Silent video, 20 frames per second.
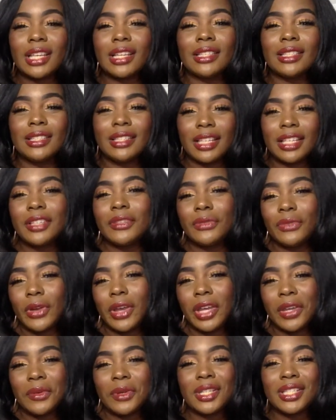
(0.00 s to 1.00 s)
because this
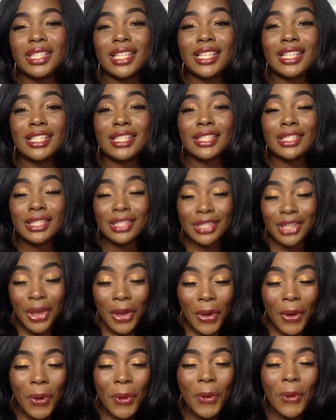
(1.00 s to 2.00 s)
fragrance is
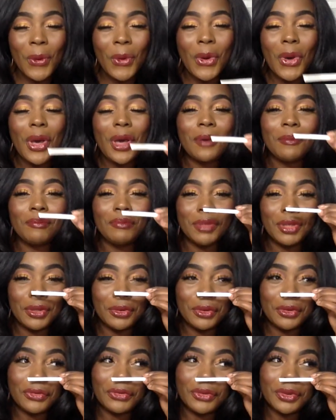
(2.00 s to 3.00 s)
so
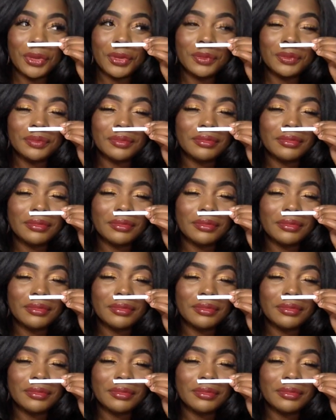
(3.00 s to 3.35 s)
beautiful.